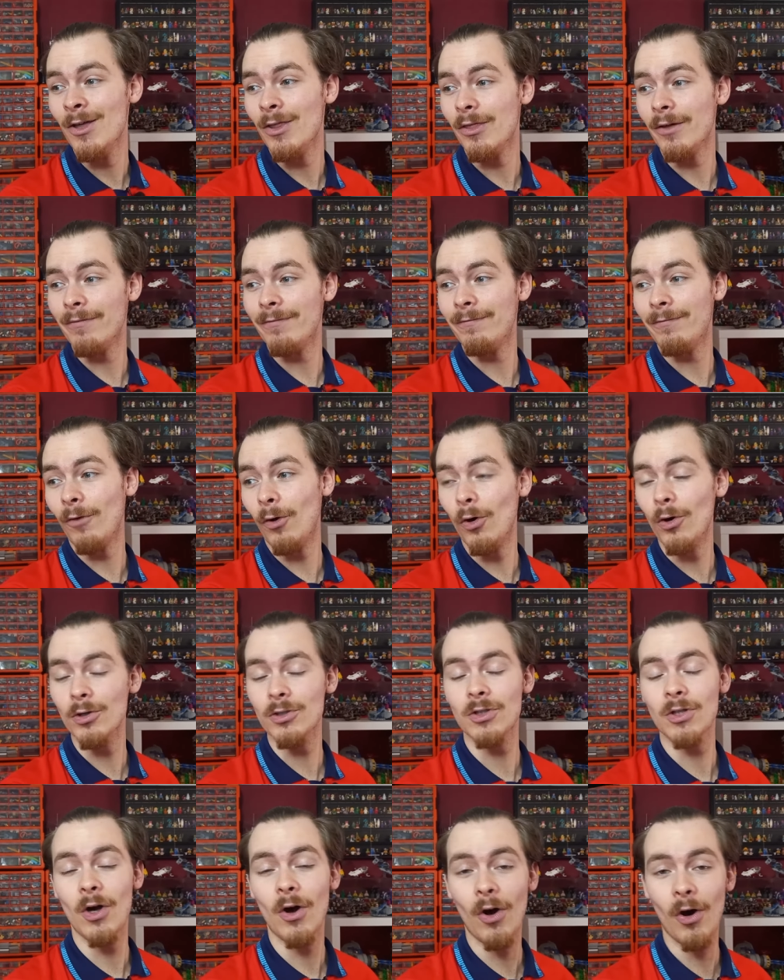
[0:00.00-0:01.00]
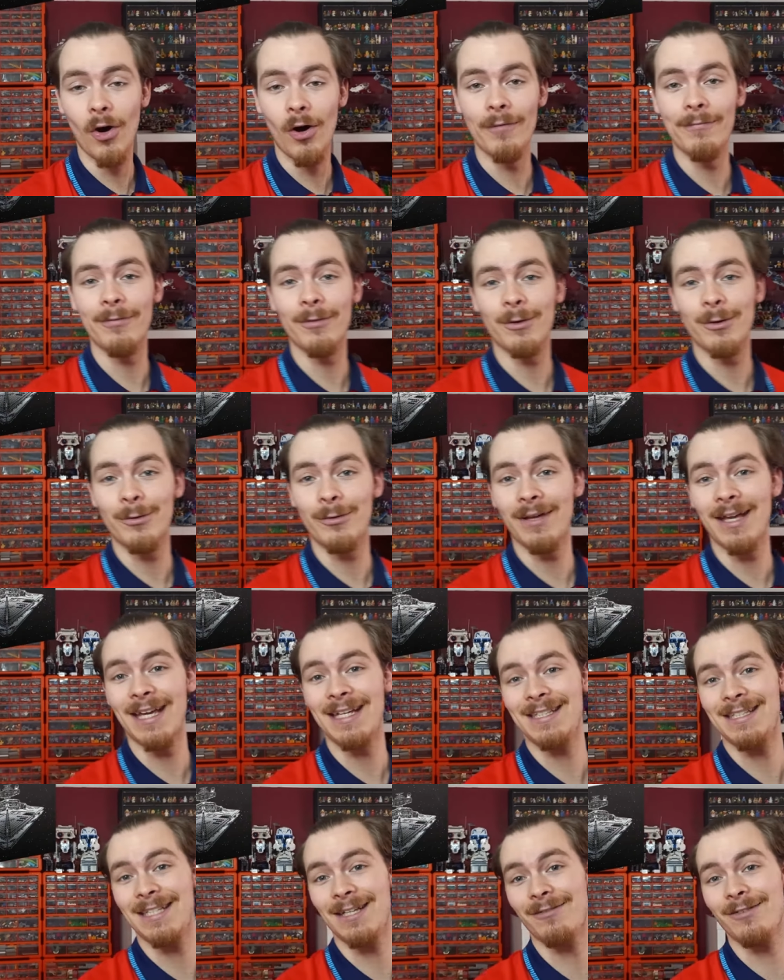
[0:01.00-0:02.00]
The Force of
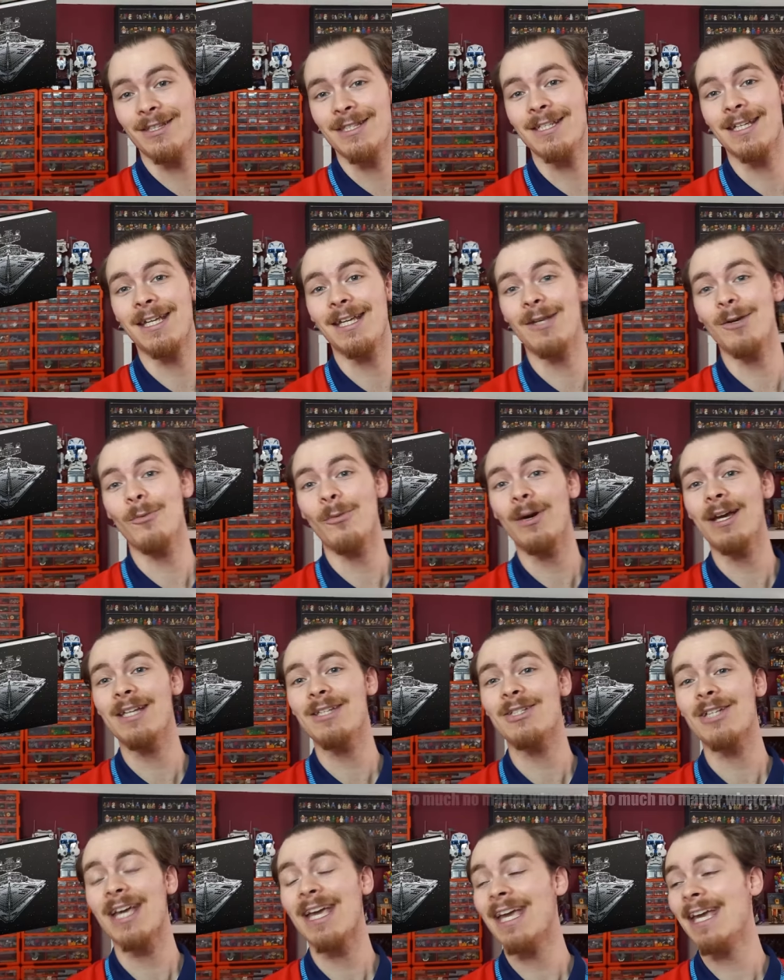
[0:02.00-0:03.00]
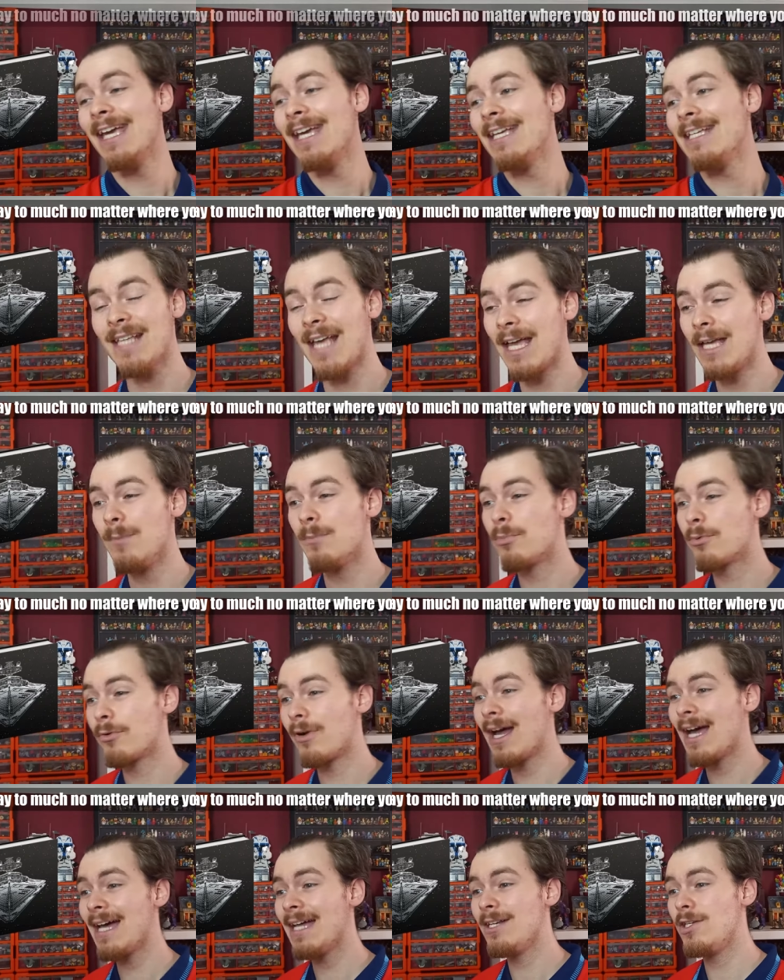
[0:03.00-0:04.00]
Creativity, which is a
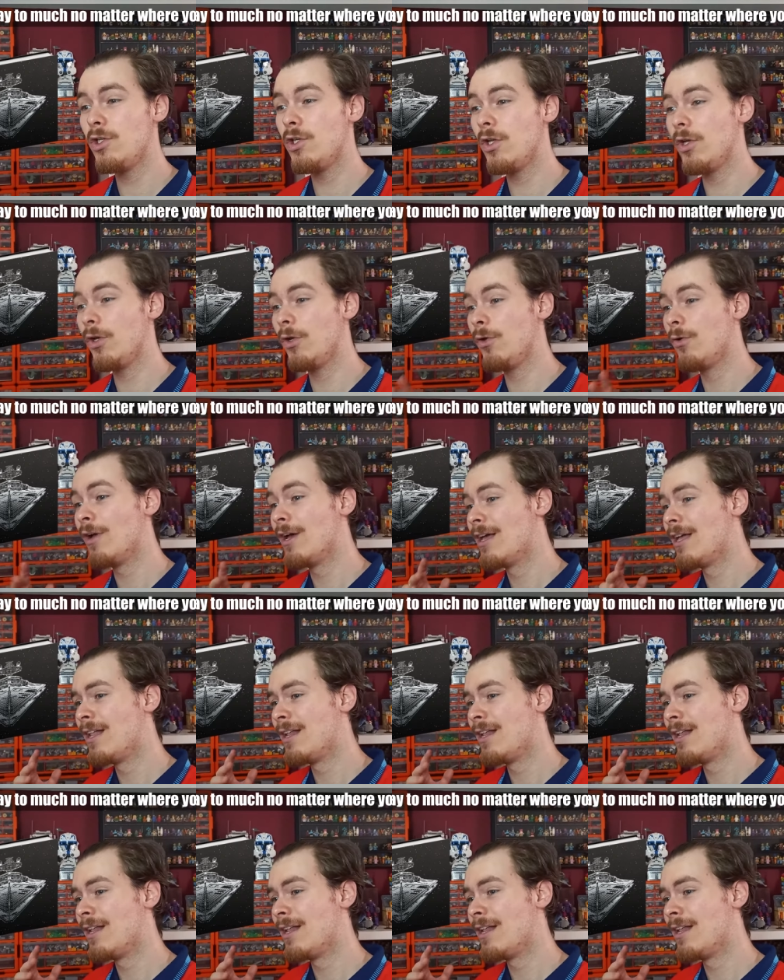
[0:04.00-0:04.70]
brand new